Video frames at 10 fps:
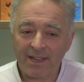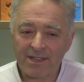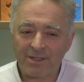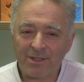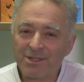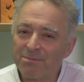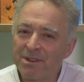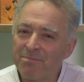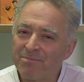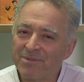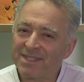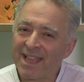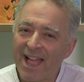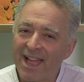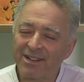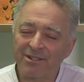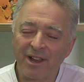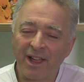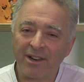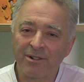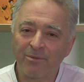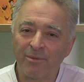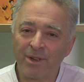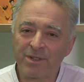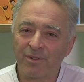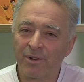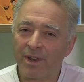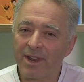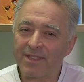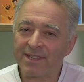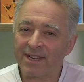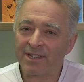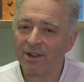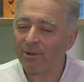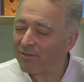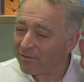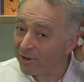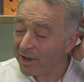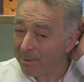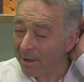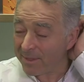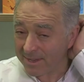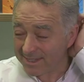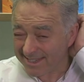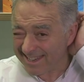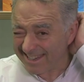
So there's something sad and, and wistful and at the same time quite funny about these